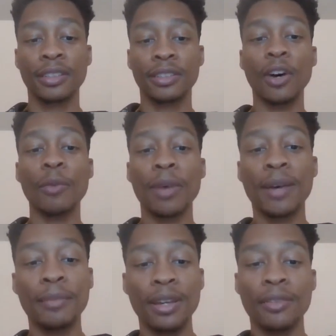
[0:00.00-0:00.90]
Don't mind
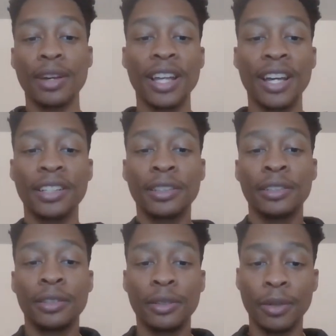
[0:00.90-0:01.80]
me if I like
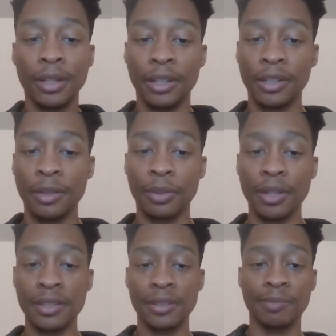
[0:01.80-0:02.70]
wearing hoodie.
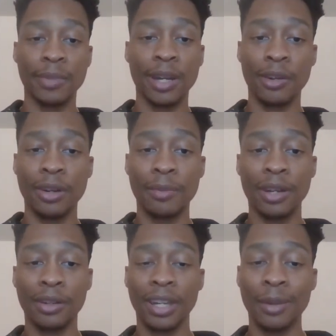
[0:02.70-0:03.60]
Plus, I don't want to
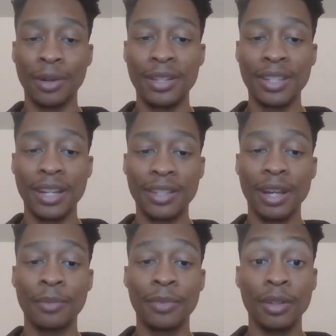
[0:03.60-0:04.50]
be on camera on TikTok.
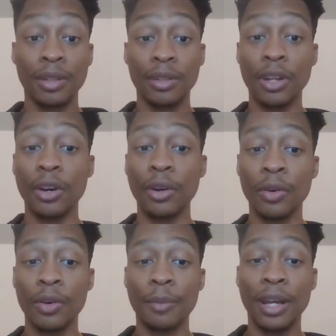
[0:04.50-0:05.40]

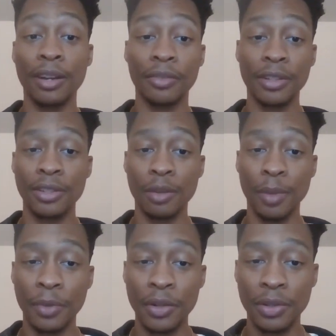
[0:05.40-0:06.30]
No, I'm not afraid of camera
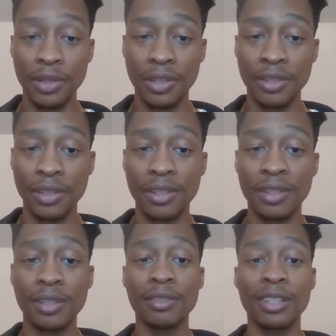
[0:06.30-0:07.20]
busts. It's
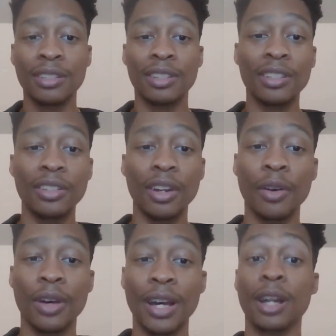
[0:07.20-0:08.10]

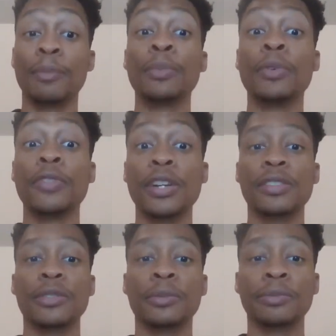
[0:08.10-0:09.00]
just, I gotta be
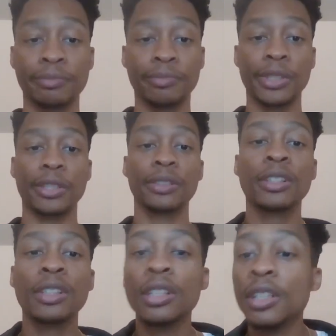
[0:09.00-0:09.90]
professional. So,
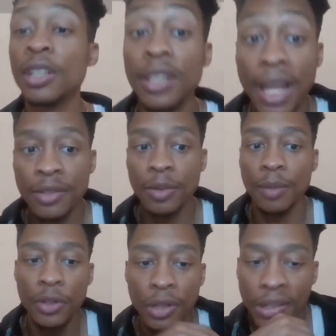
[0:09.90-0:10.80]
that's what
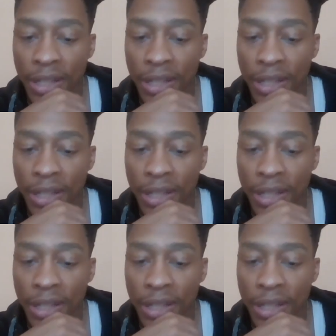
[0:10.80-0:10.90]
I'm doing.